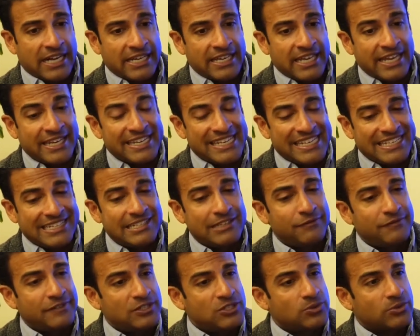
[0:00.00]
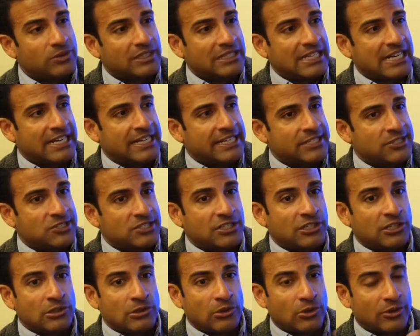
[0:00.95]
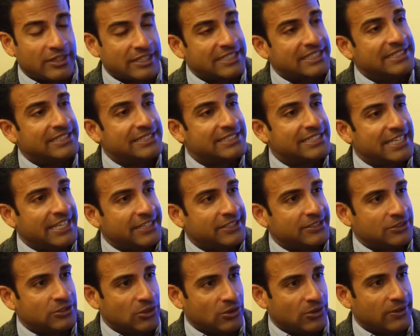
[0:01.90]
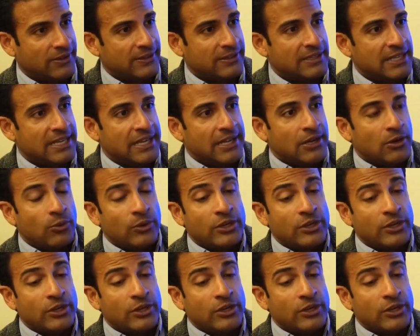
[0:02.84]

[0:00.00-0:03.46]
got an individualized caloric intake goal,